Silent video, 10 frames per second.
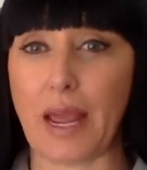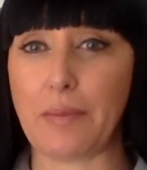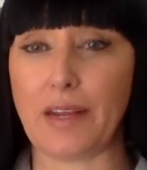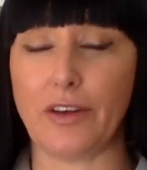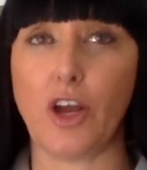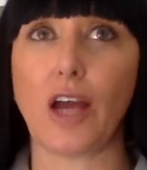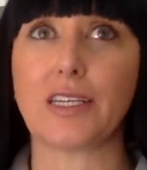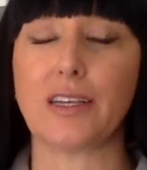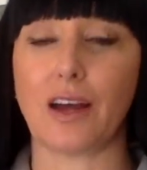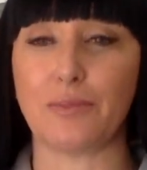Maybe
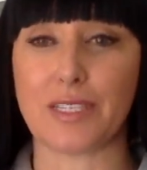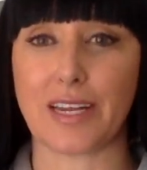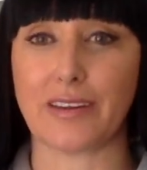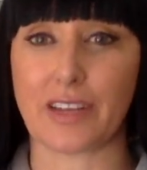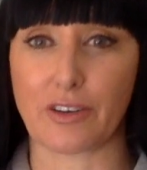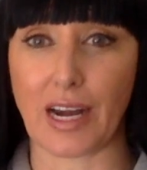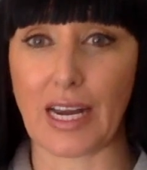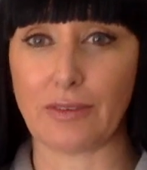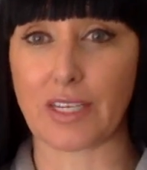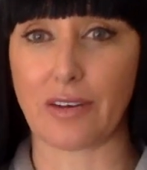99% of the
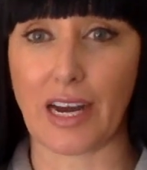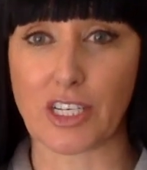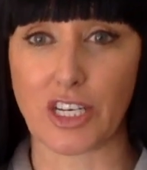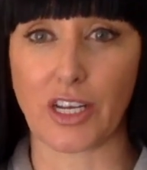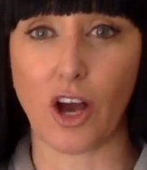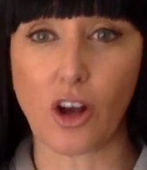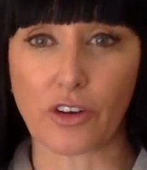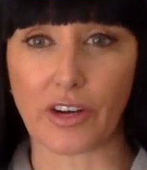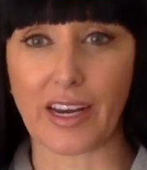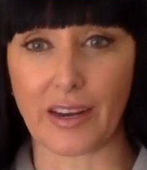graves are actually
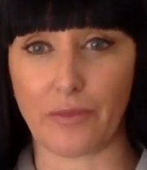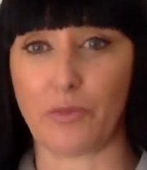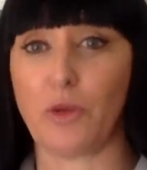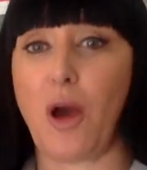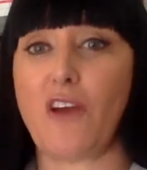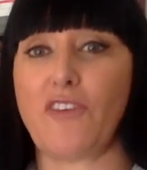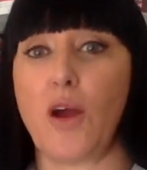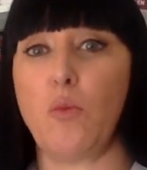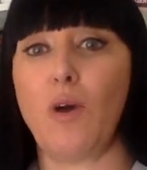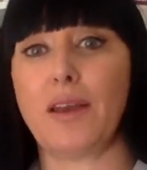concrete, and you might
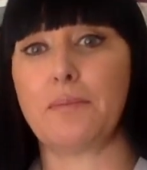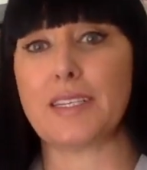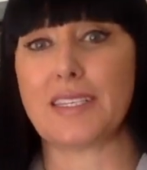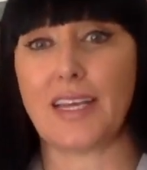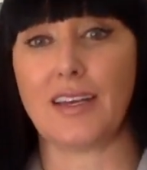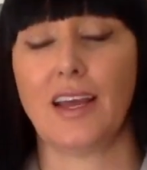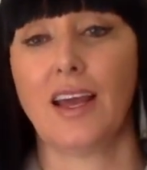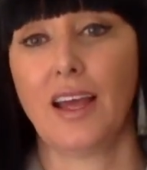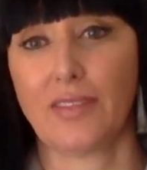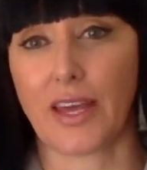find
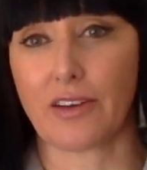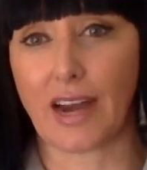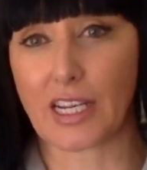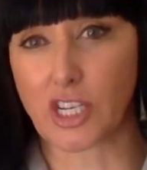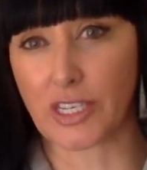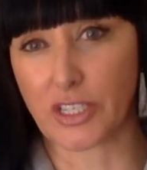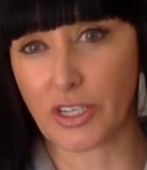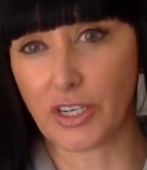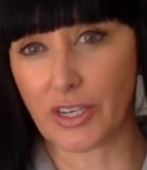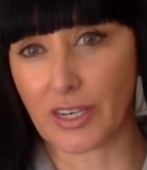1% that are actually
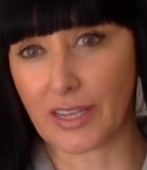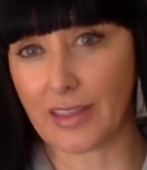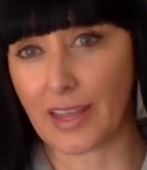dirt, and